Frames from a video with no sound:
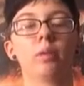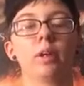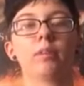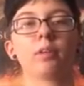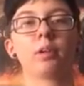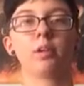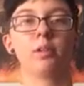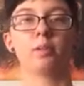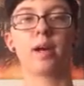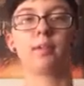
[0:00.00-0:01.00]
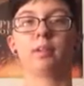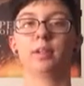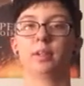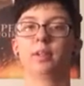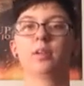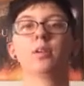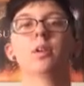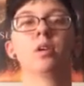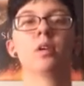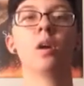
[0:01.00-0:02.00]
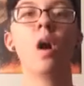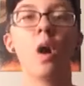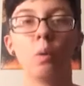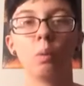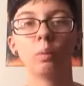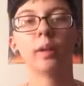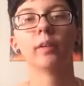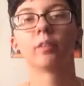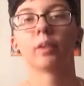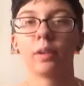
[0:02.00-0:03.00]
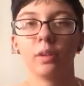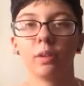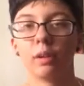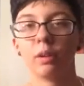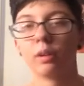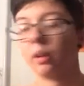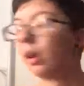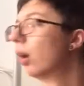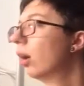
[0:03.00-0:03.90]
whenever you have it, whenever you're